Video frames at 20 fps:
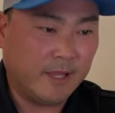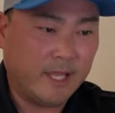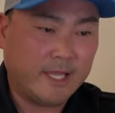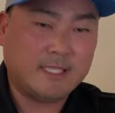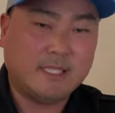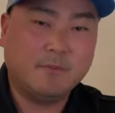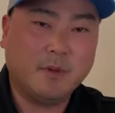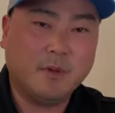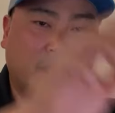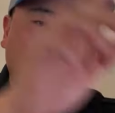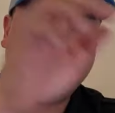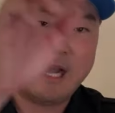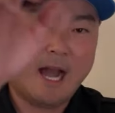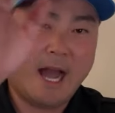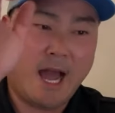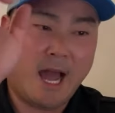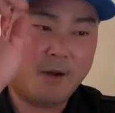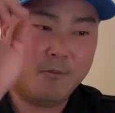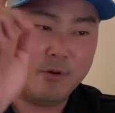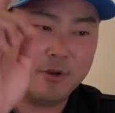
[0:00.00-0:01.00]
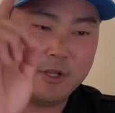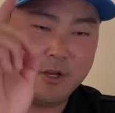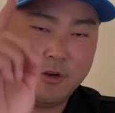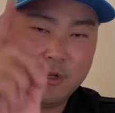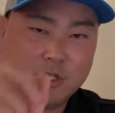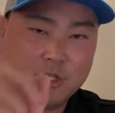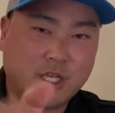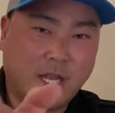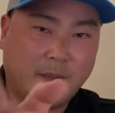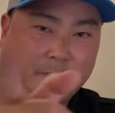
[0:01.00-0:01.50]
Lazy Mug, I would go
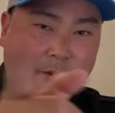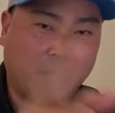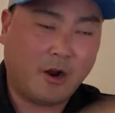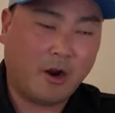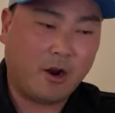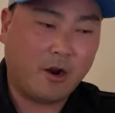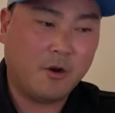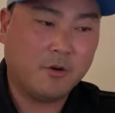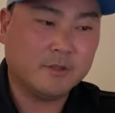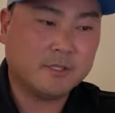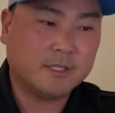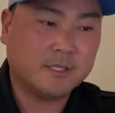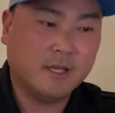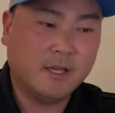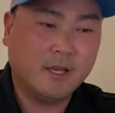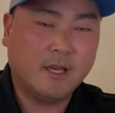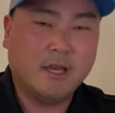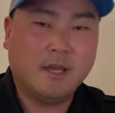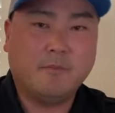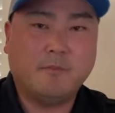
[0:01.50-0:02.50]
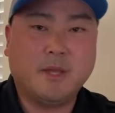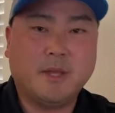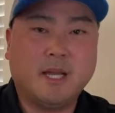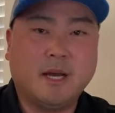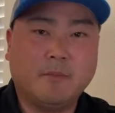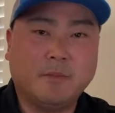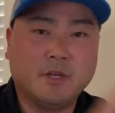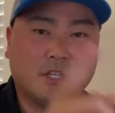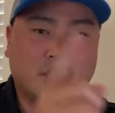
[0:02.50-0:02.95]
to Shop Carls, become a